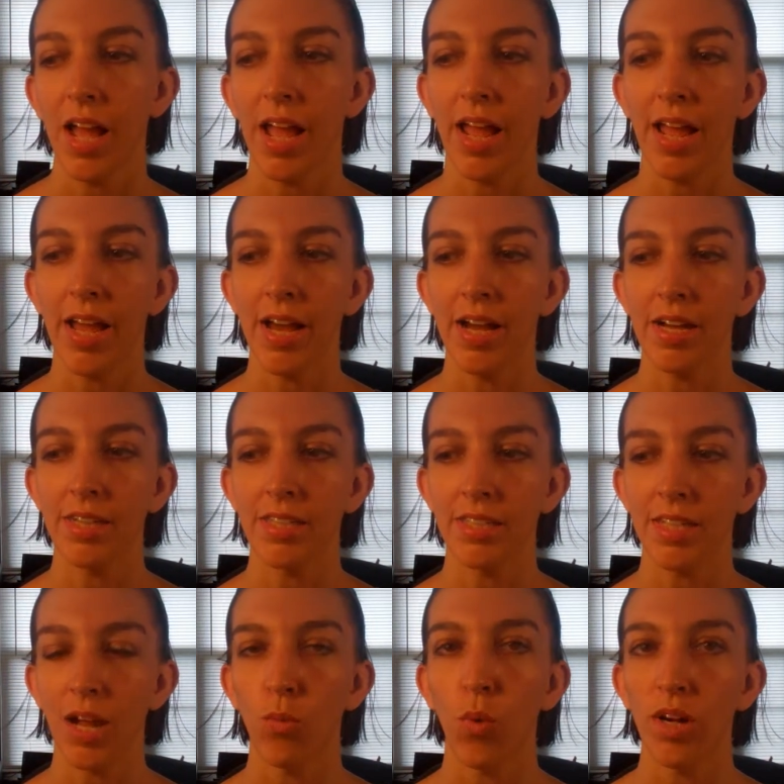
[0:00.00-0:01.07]
and
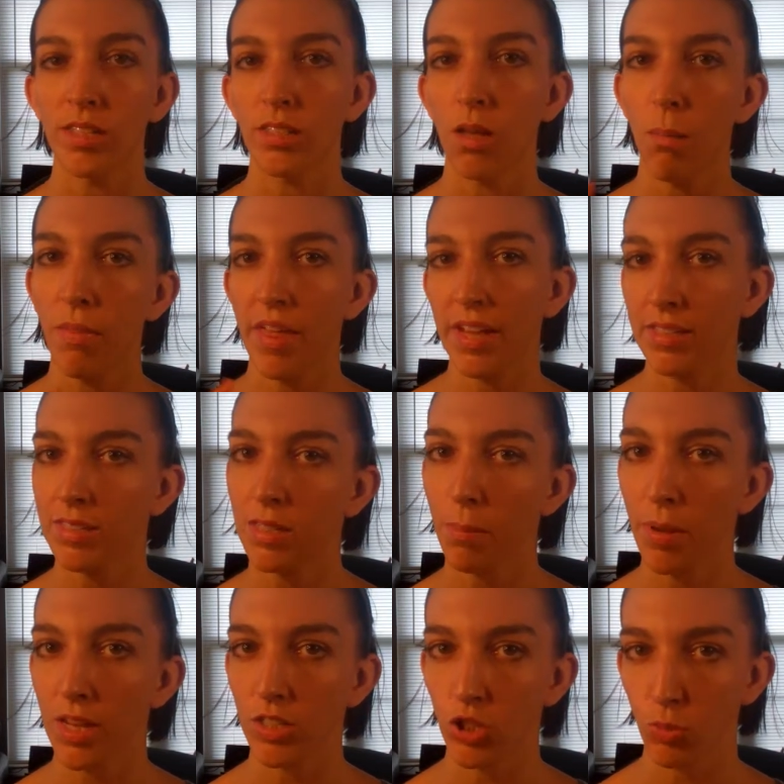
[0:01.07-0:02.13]
I want some things to
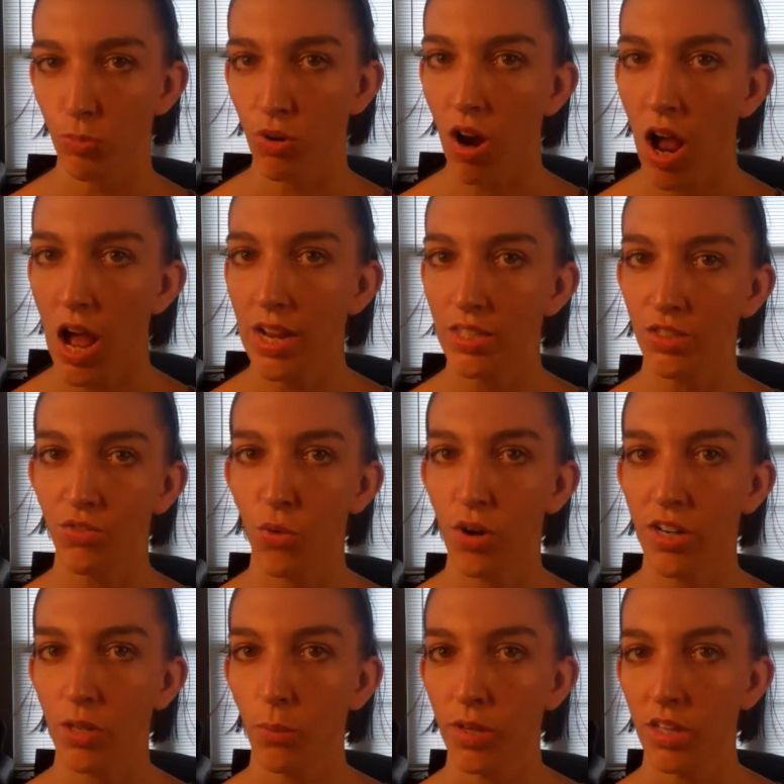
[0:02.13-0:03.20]
be a surprise for
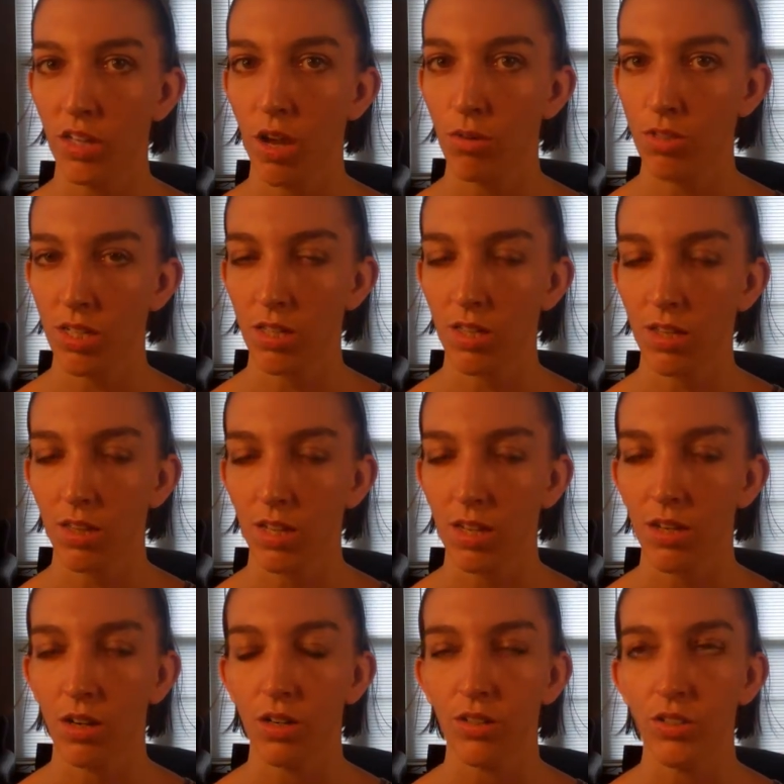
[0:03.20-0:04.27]
you when you go to the theater.